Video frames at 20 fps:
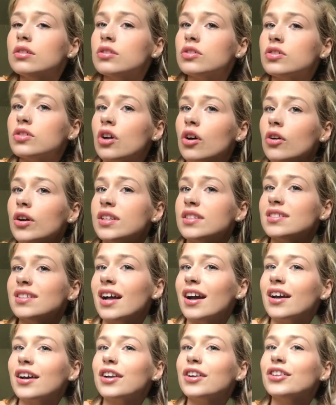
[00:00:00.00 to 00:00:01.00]
So it's
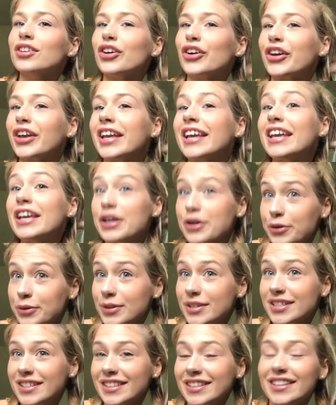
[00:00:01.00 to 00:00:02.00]
not gonna look
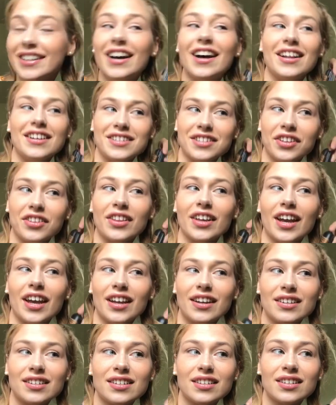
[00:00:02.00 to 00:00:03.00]
cute until the
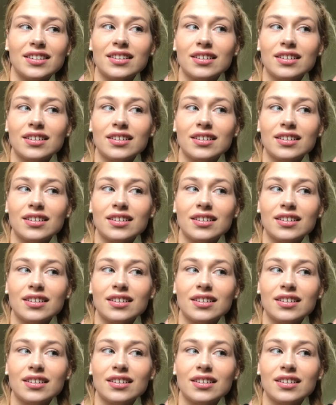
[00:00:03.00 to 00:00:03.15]
end.